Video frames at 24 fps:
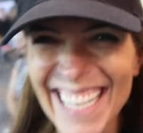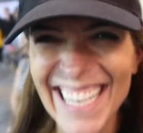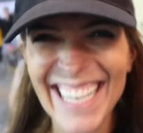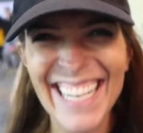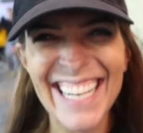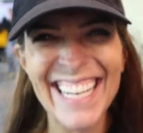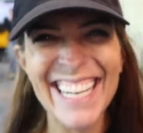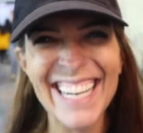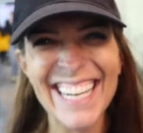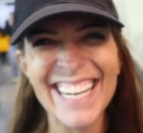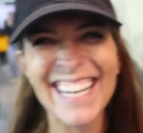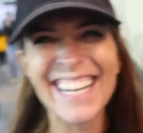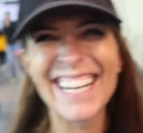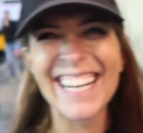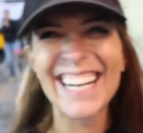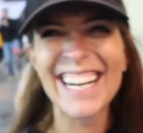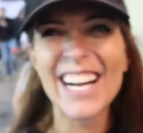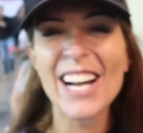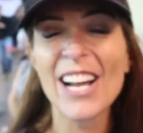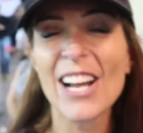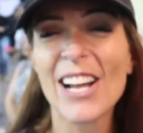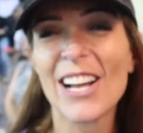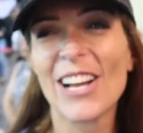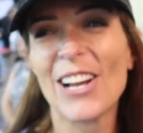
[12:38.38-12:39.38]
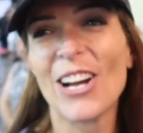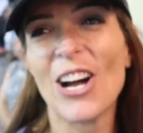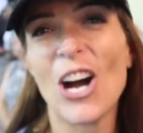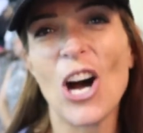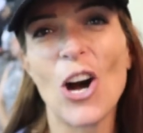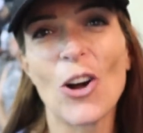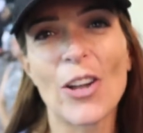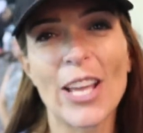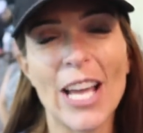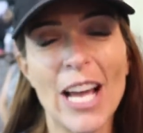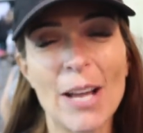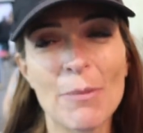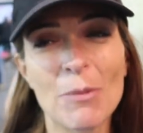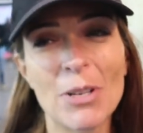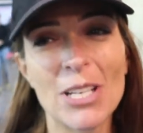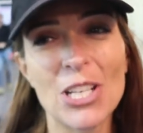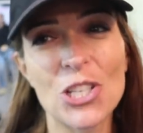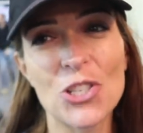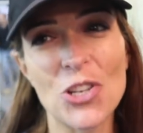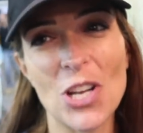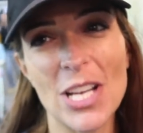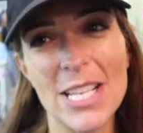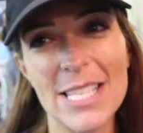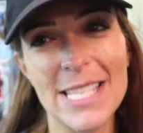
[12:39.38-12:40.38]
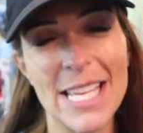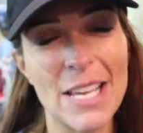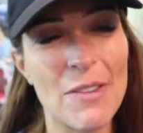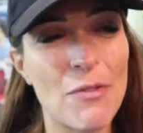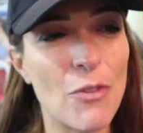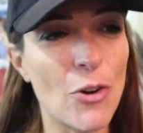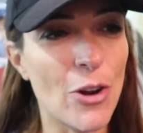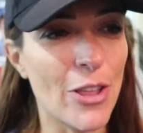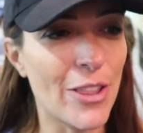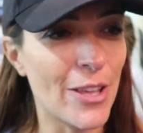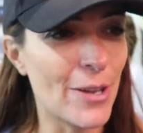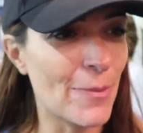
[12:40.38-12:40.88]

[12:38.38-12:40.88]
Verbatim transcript: they're speechless. They're not saying anything. I'm going to translate for